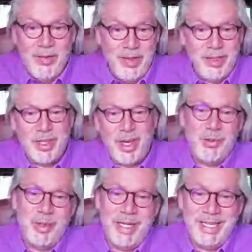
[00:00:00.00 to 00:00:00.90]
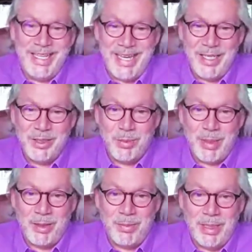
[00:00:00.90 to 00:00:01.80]
this guy really cares
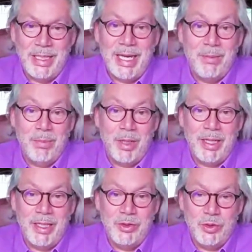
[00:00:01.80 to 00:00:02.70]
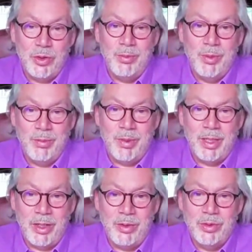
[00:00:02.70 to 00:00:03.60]
about me and my enjoyment my
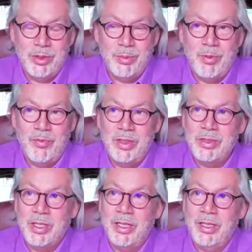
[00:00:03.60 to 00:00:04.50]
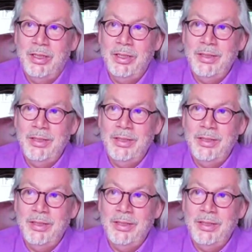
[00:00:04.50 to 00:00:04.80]
ownership of this car